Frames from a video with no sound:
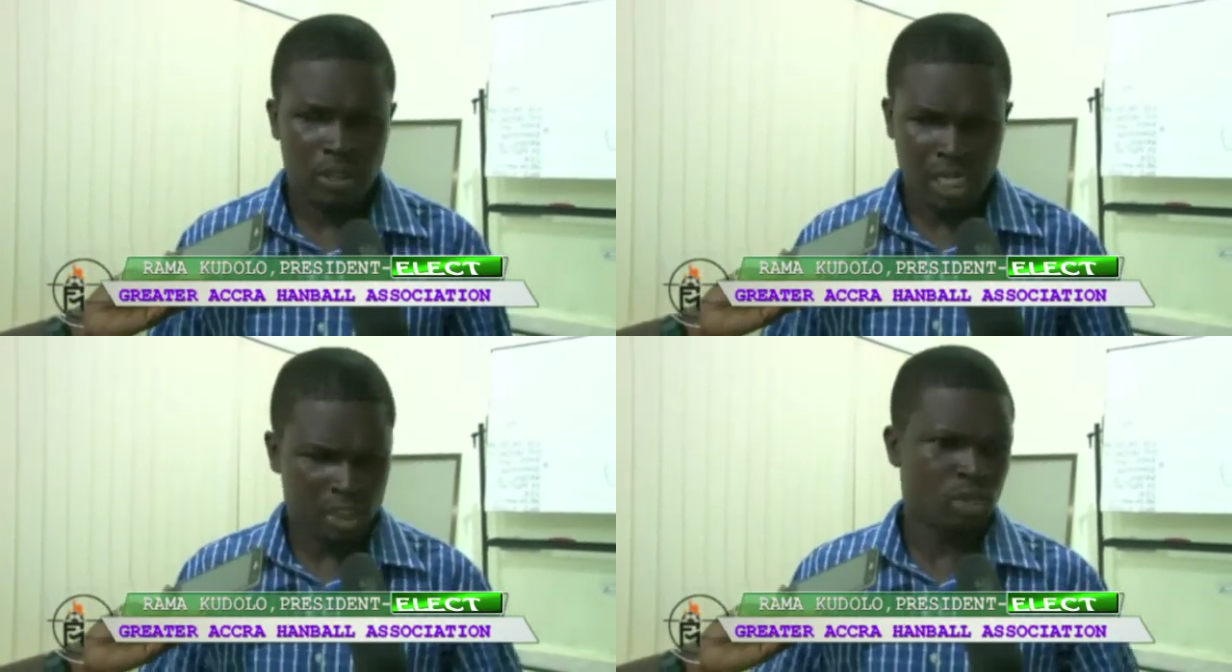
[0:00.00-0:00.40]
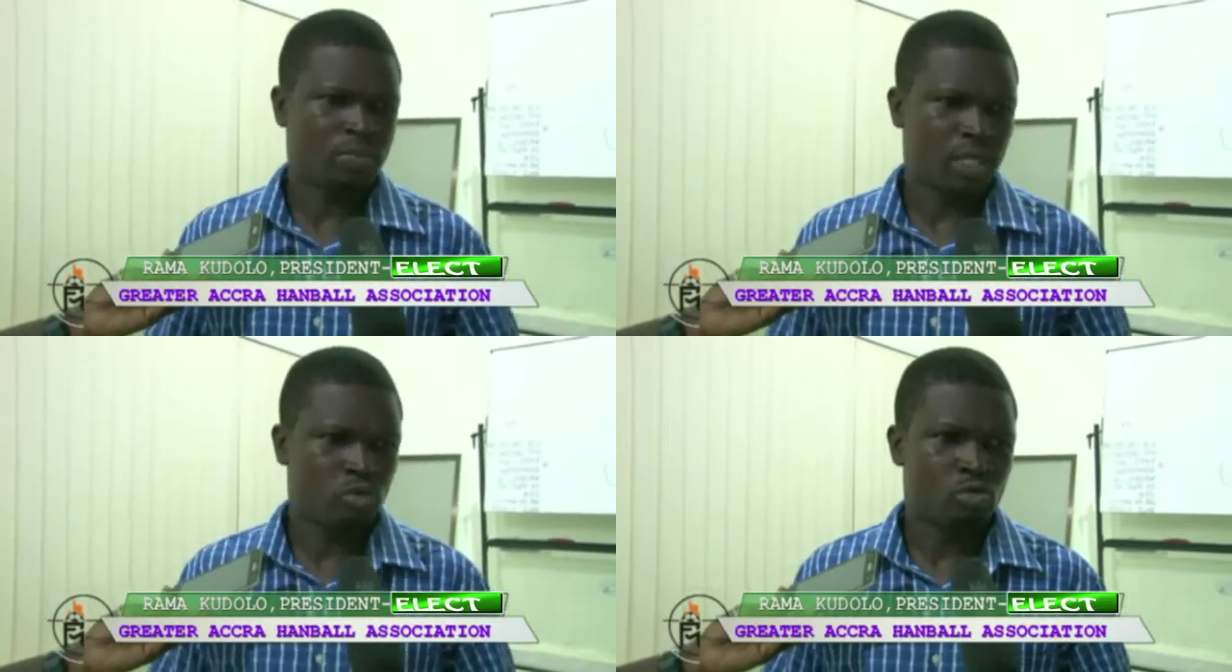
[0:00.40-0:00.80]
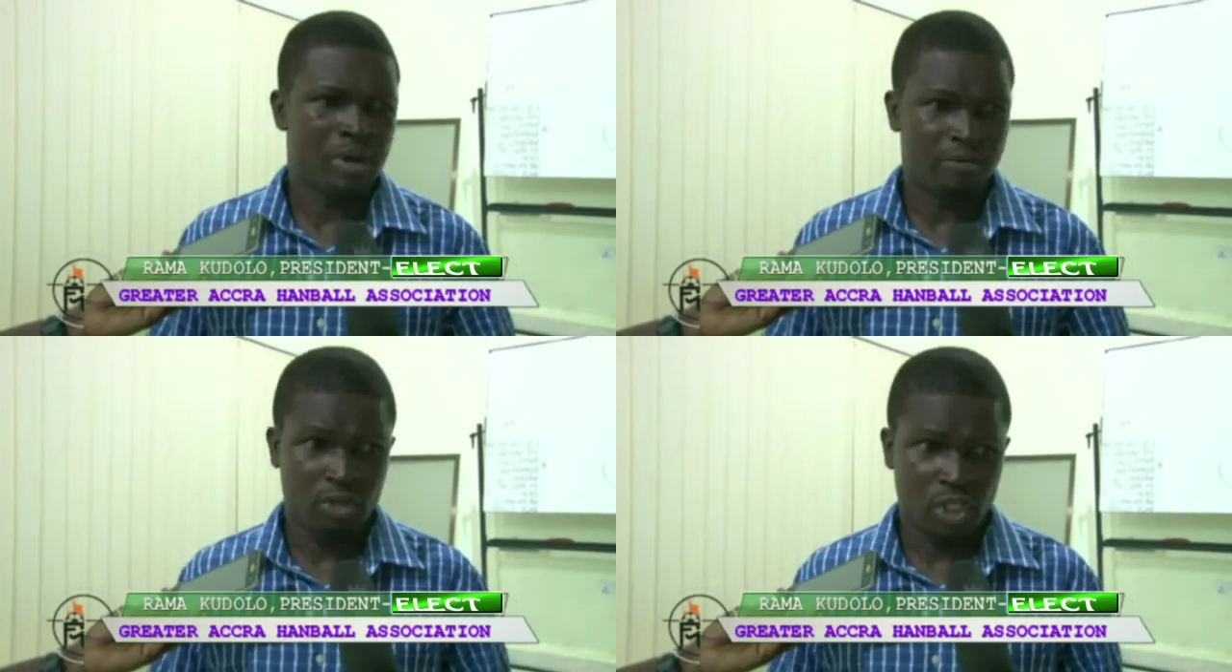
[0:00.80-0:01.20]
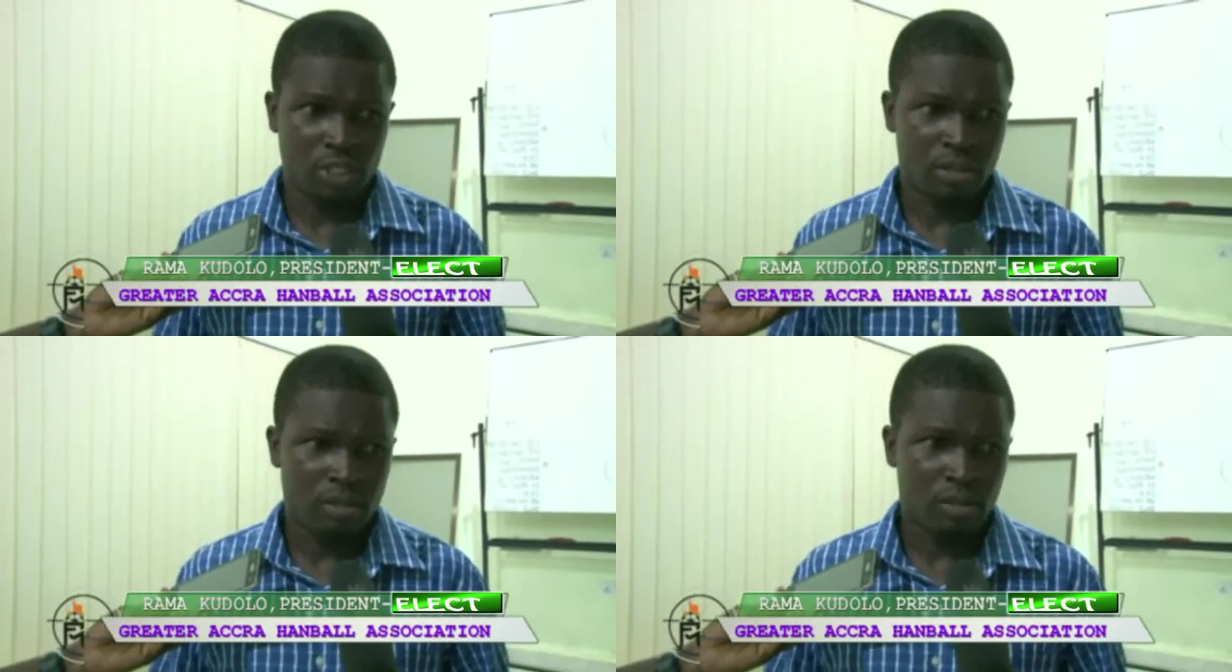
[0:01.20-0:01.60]
They accepted to my
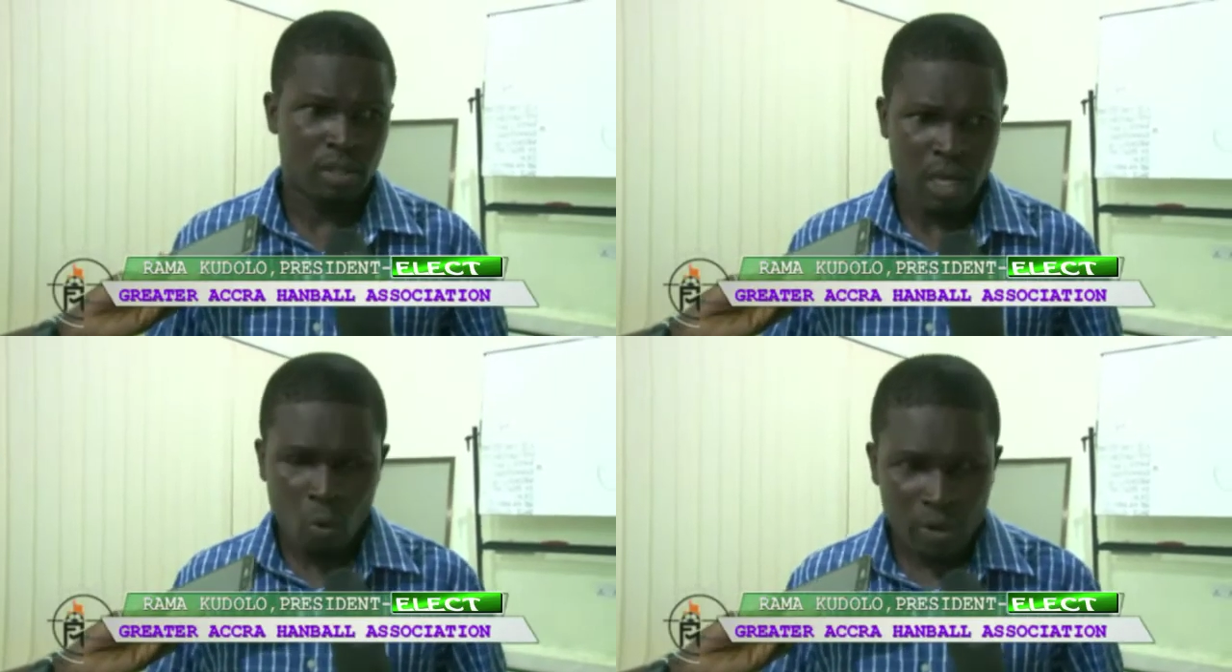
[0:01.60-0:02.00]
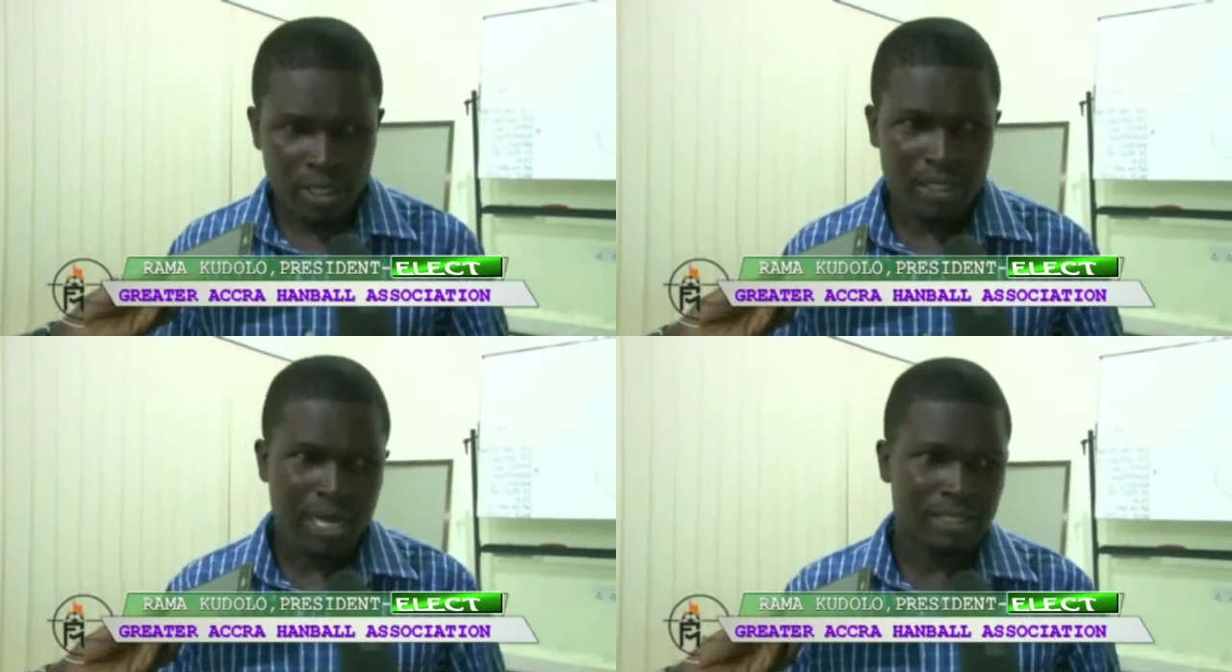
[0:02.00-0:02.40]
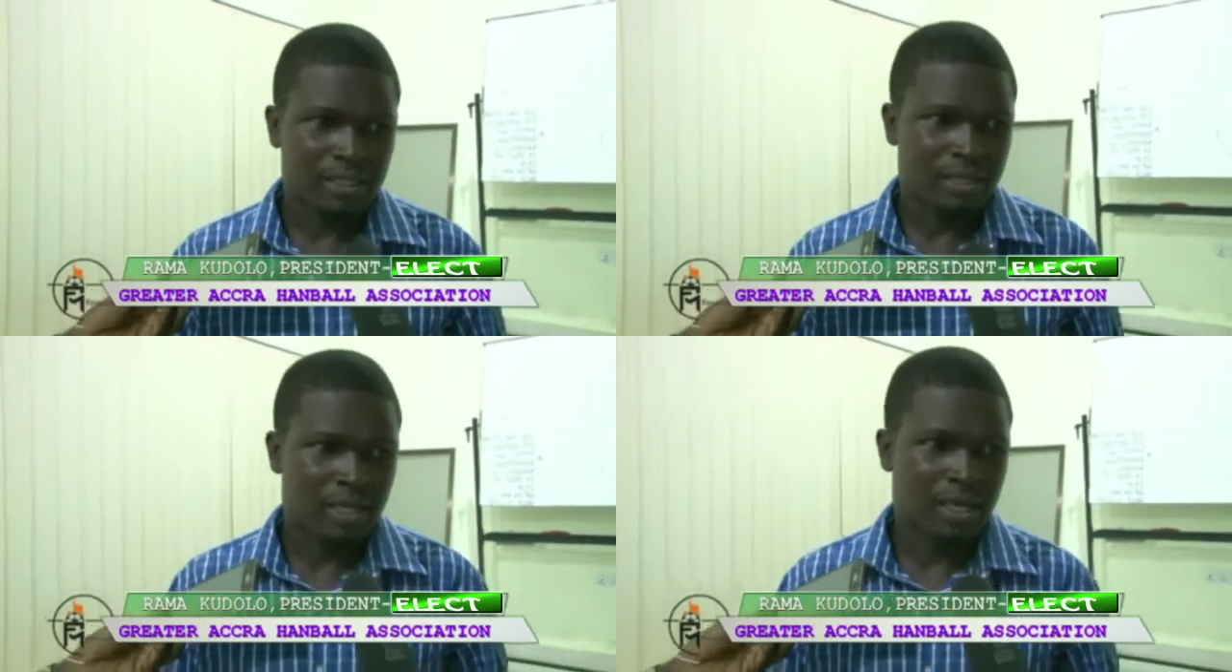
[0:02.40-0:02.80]
vision, and we did that.